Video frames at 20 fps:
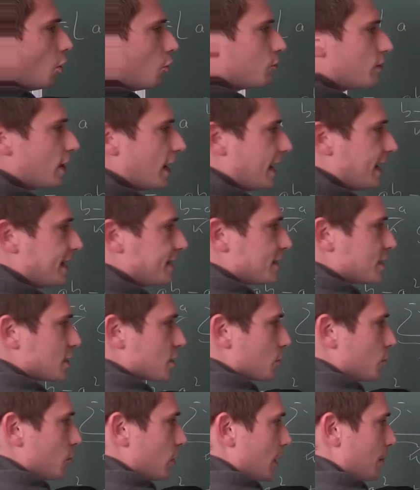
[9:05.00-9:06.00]
over n
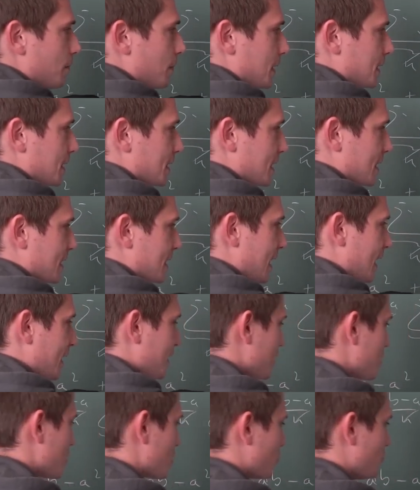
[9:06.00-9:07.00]
squared, but this is
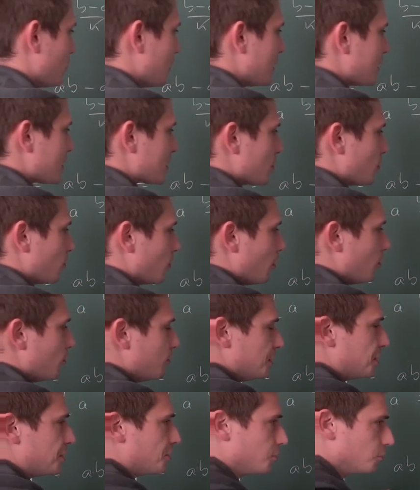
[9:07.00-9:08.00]
n squared, so
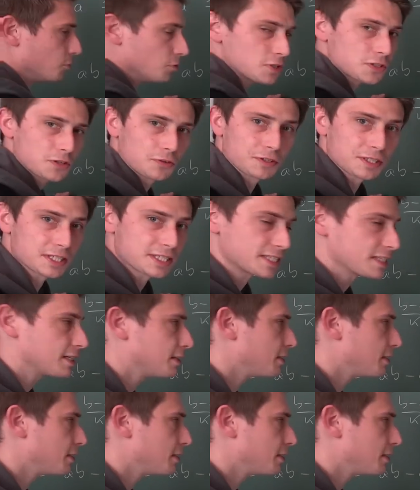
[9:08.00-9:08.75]
over 2, so this is